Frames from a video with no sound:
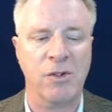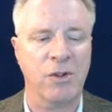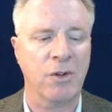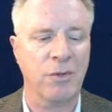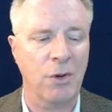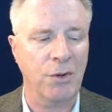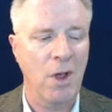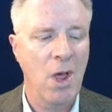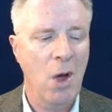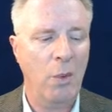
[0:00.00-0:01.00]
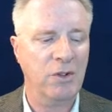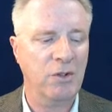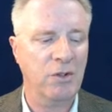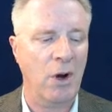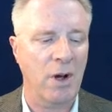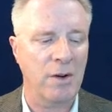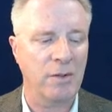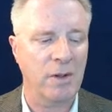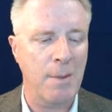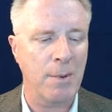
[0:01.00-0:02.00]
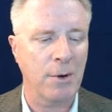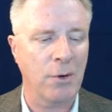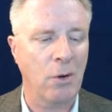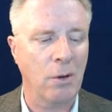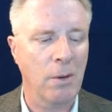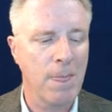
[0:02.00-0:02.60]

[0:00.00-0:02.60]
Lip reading: intervals, which don't overlap at all.